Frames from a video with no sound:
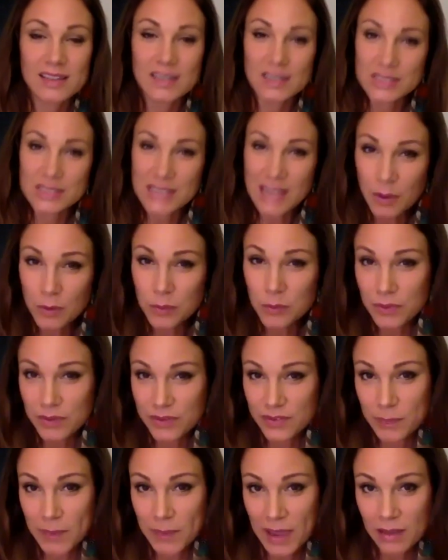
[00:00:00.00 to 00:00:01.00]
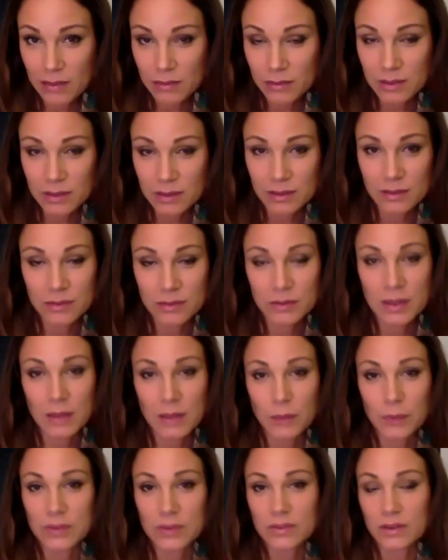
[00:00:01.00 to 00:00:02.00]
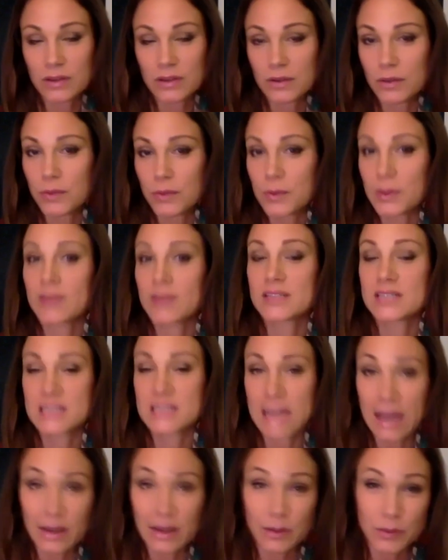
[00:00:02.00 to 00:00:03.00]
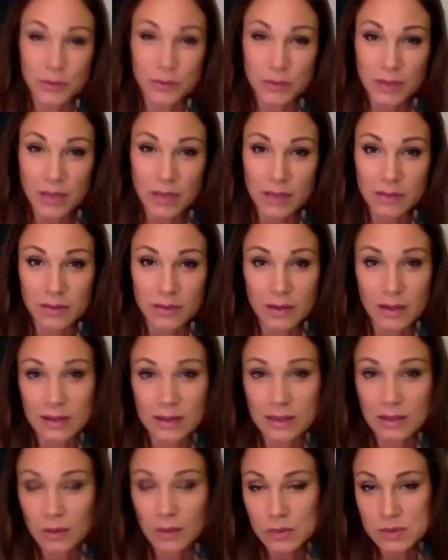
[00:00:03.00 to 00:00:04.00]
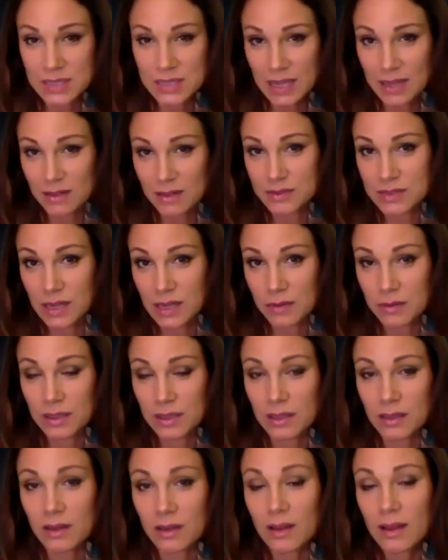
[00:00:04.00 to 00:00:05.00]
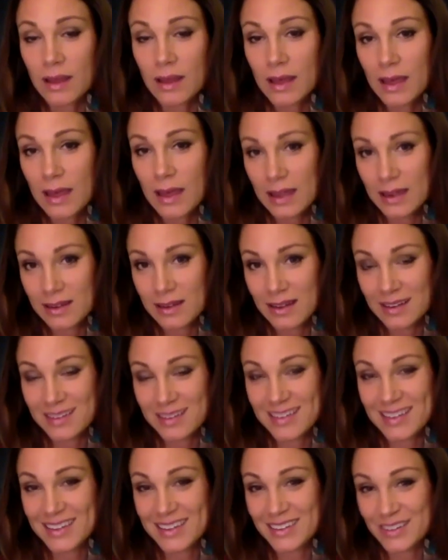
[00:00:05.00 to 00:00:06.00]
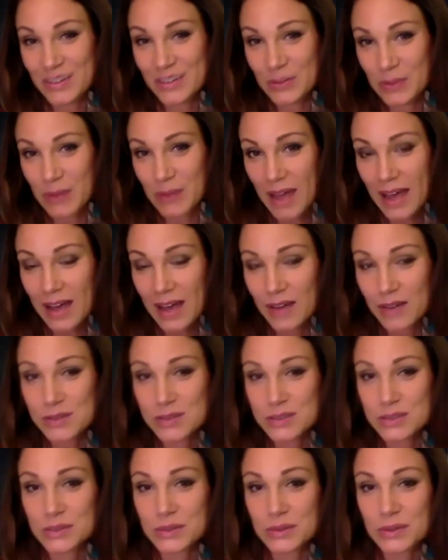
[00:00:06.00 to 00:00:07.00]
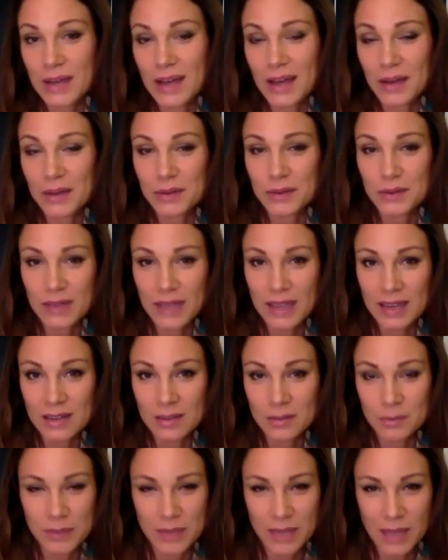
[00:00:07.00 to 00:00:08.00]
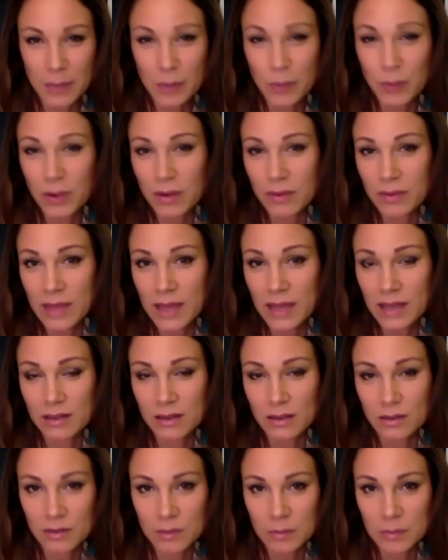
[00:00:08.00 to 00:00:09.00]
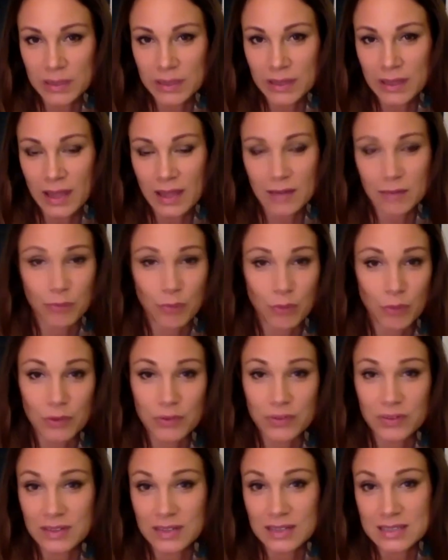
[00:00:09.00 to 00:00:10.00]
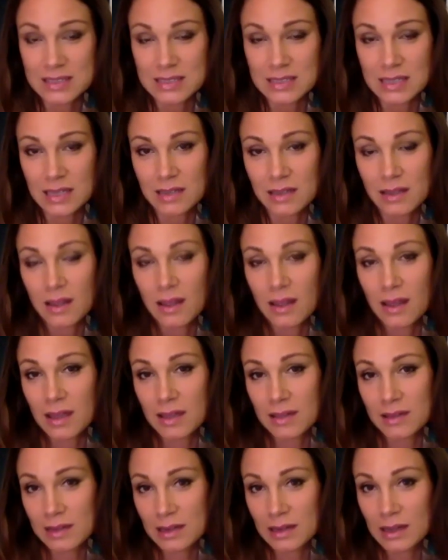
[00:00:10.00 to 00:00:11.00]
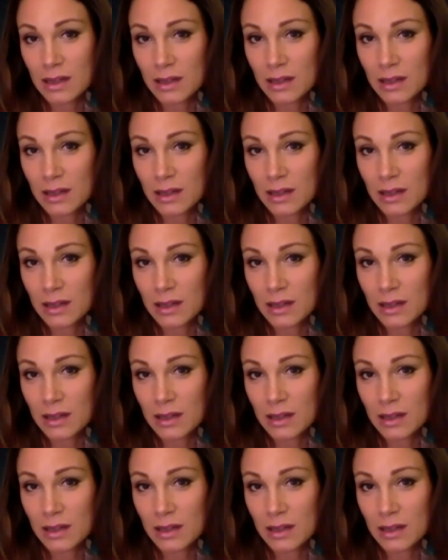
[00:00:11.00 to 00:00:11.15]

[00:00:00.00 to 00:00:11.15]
downward spiral, so that we start to thread the shadows together and it goes kind of downhill. And then how to kind of become aware of that, contemplate that, pause in that state, and then